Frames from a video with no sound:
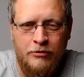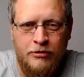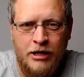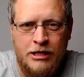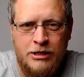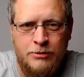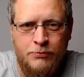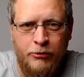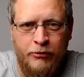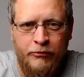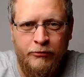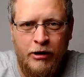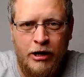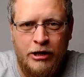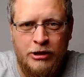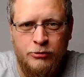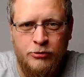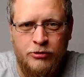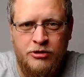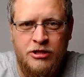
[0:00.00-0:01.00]
desperate for
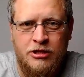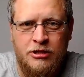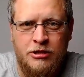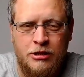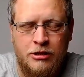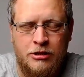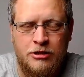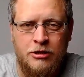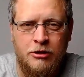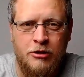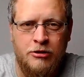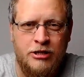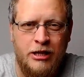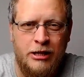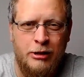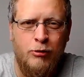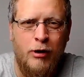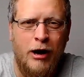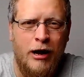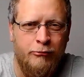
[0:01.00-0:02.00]
actual assistance. So
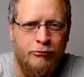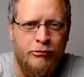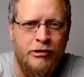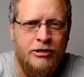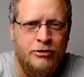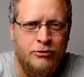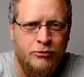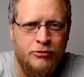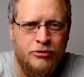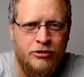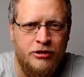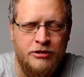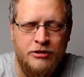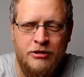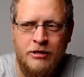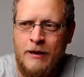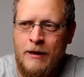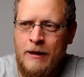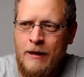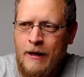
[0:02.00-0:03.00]
they all had
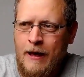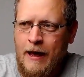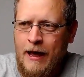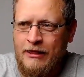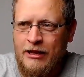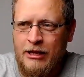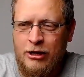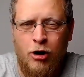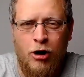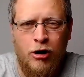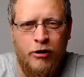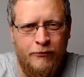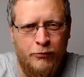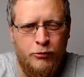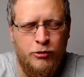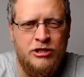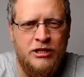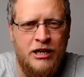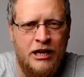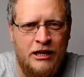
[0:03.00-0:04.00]
resources, and they kind of
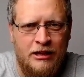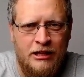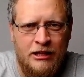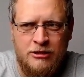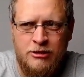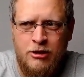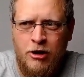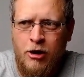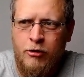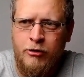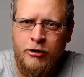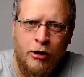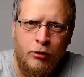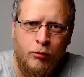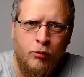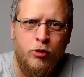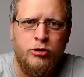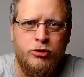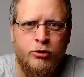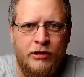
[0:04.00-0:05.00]
would say things like, "Oh,
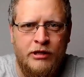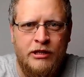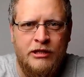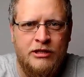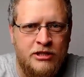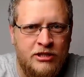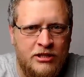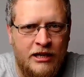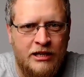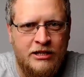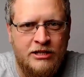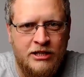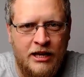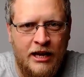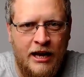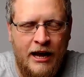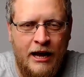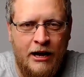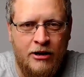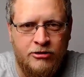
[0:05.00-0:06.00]
what do I need to say to
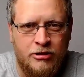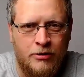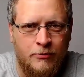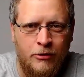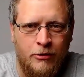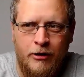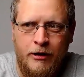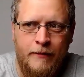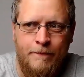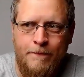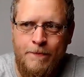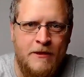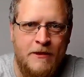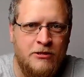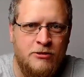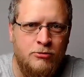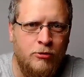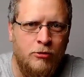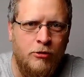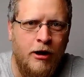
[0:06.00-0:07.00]
get housed?" And I'm like,
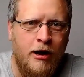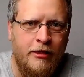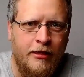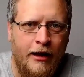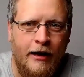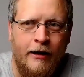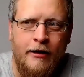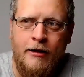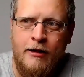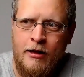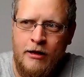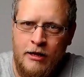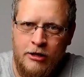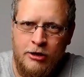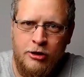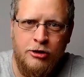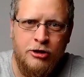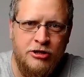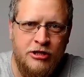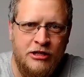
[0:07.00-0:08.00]
it's not like that.
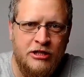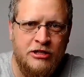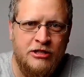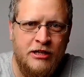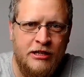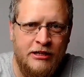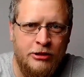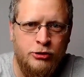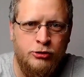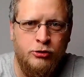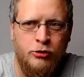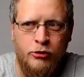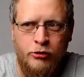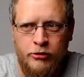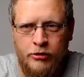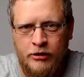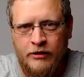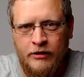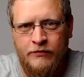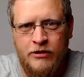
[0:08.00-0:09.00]
You just need to say the
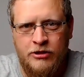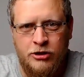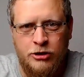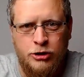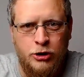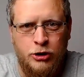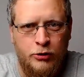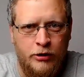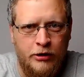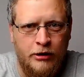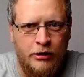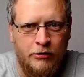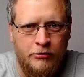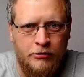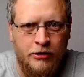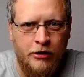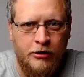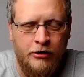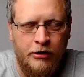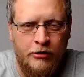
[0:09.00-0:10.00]
truth, and if there's a duty,
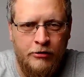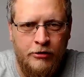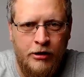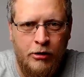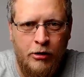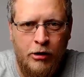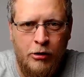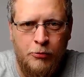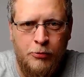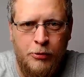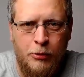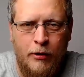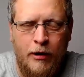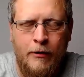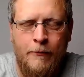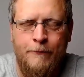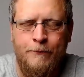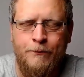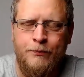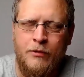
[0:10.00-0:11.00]
they'll help you
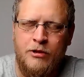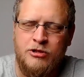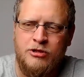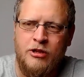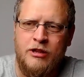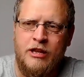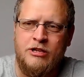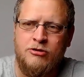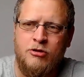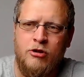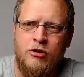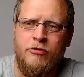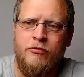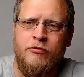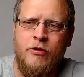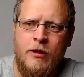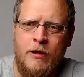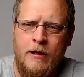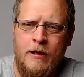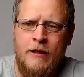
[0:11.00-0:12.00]
out. So that's kind
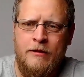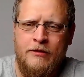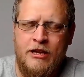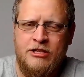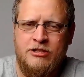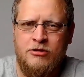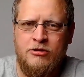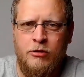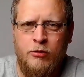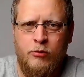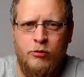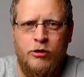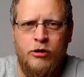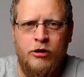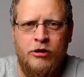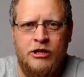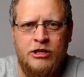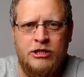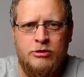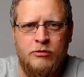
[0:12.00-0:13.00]
of one
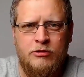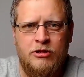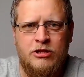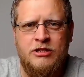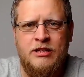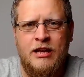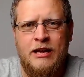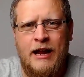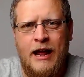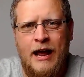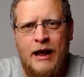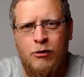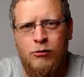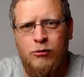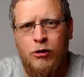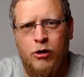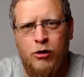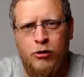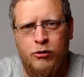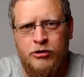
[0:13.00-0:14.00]
of the things to understand how
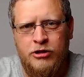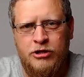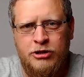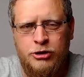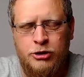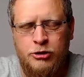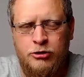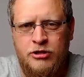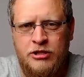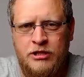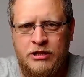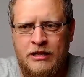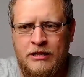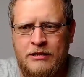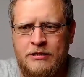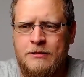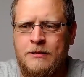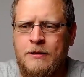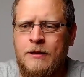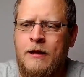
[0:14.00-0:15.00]
low this duty
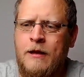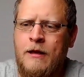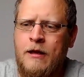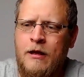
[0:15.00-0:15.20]
is